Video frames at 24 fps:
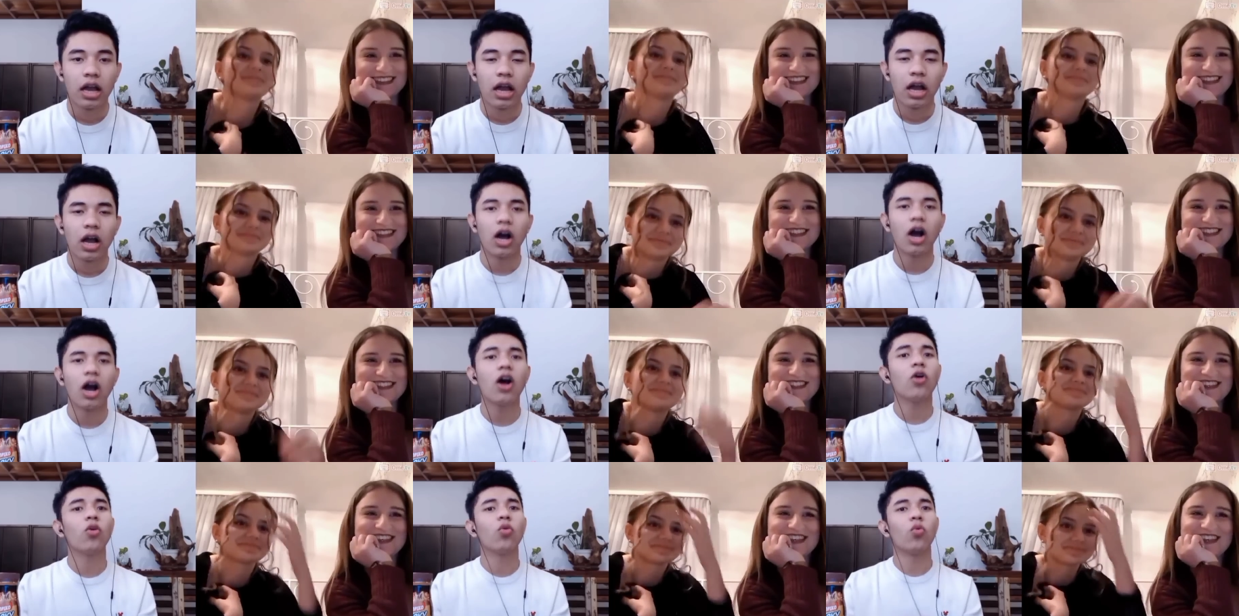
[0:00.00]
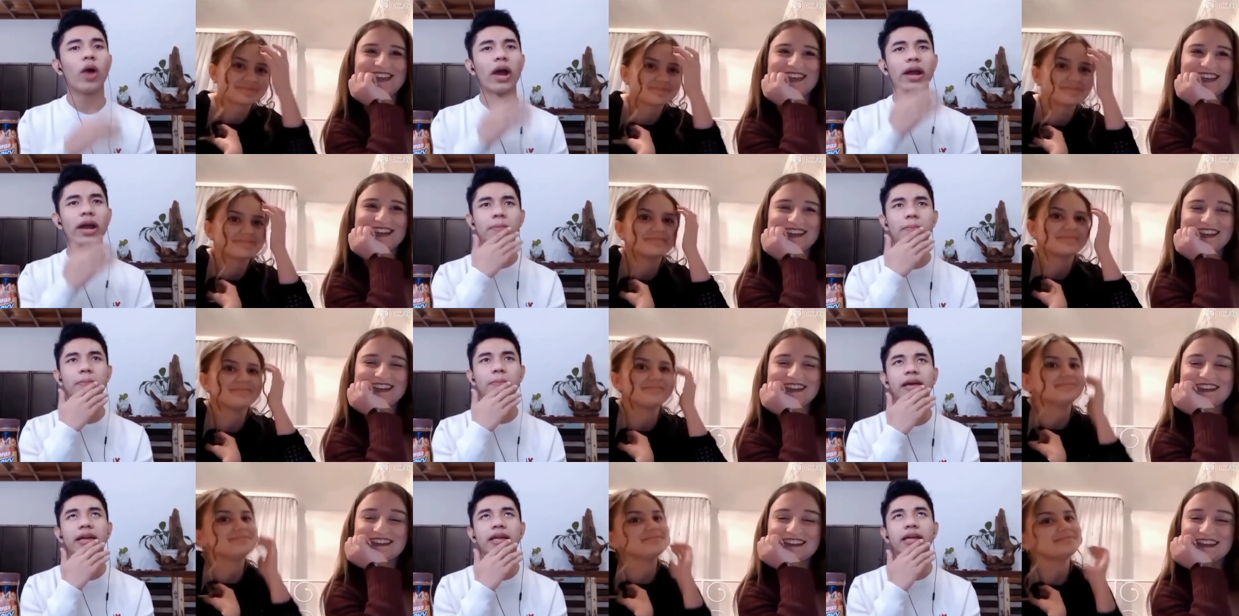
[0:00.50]
Speaker 1: Oh, wait a
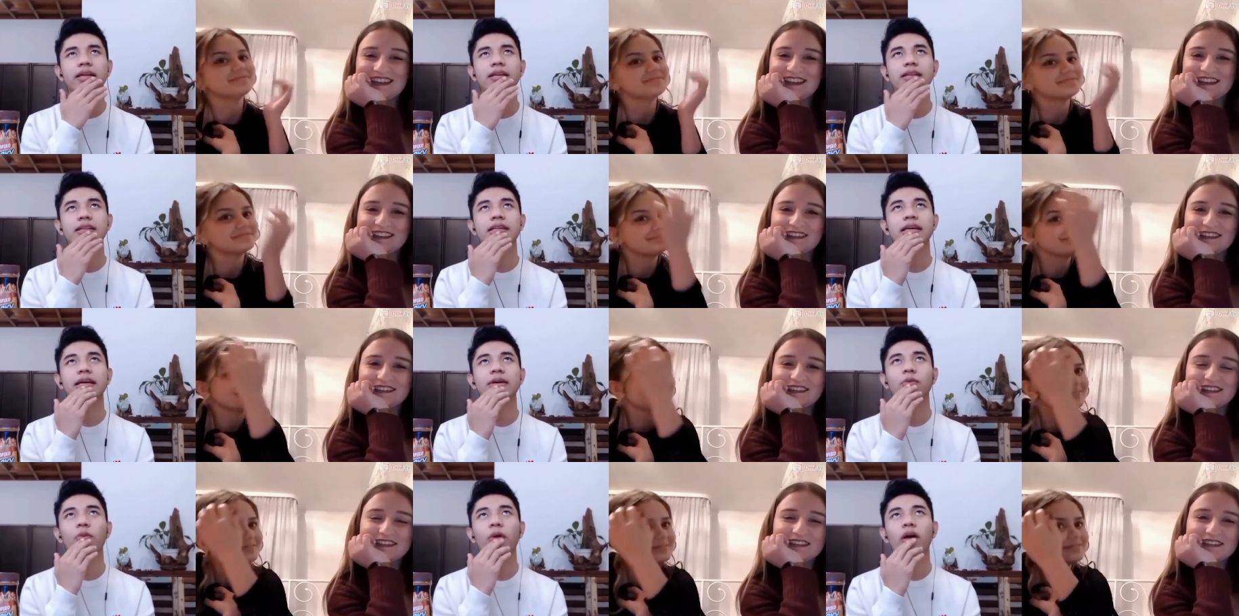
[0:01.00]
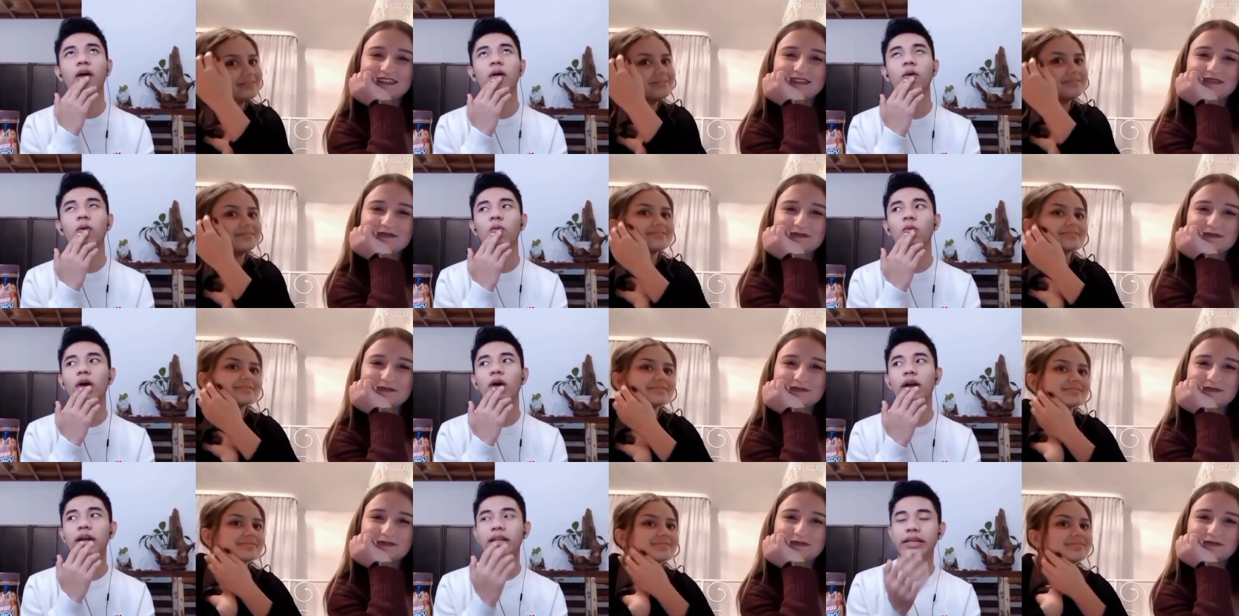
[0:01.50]
minute. Well,
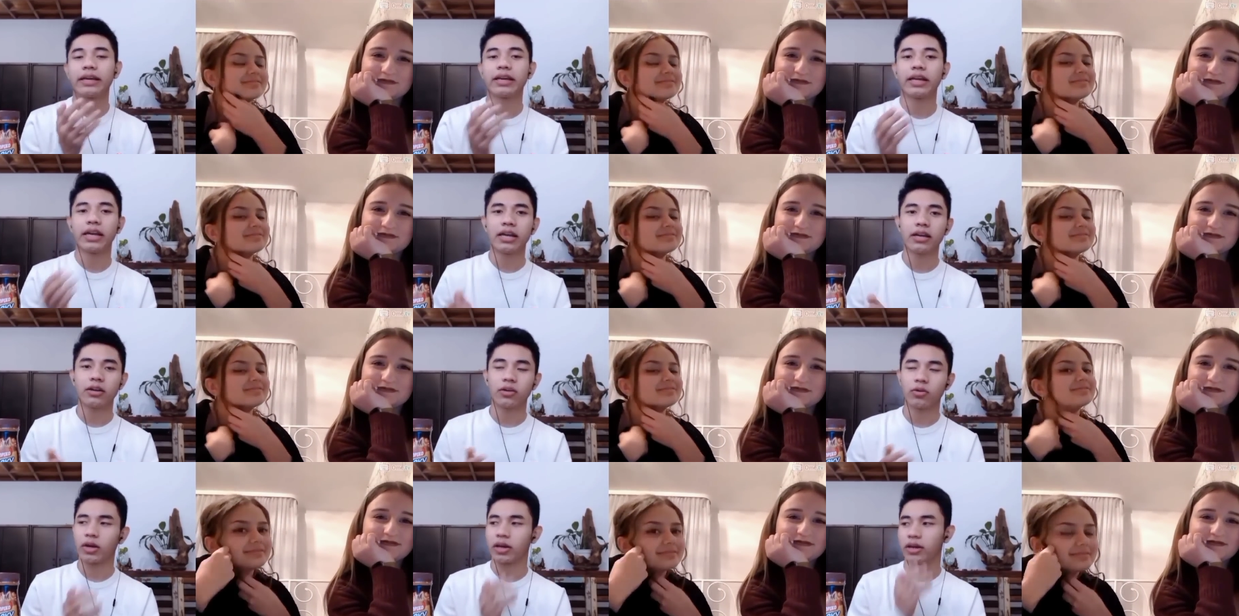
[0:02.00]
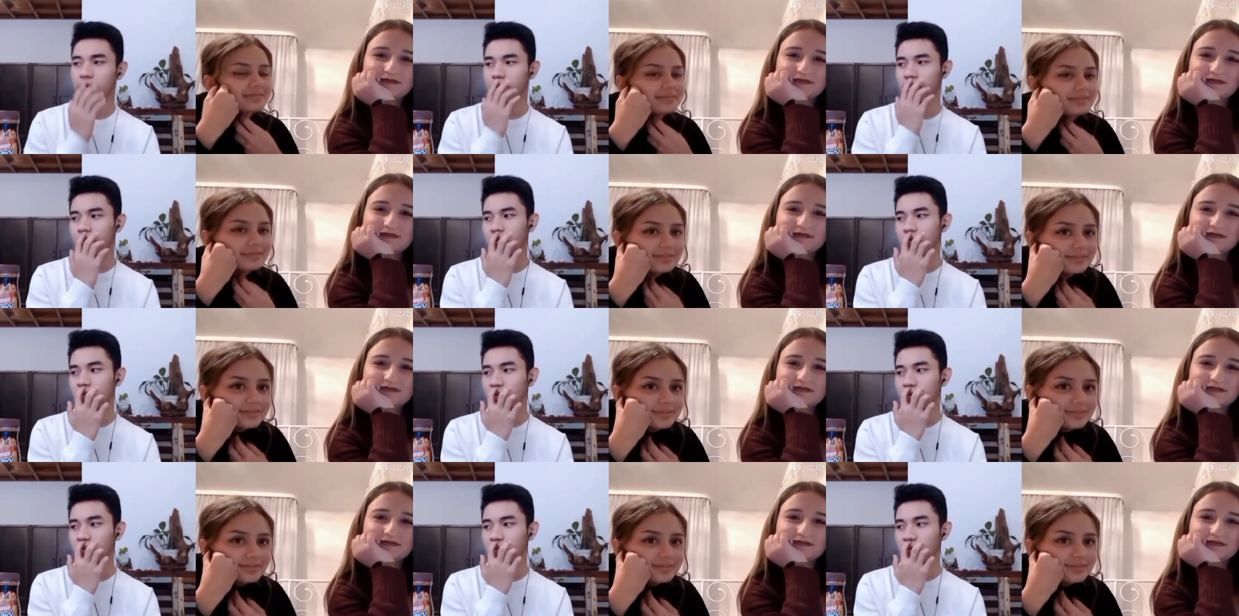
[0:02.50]
while in e wait,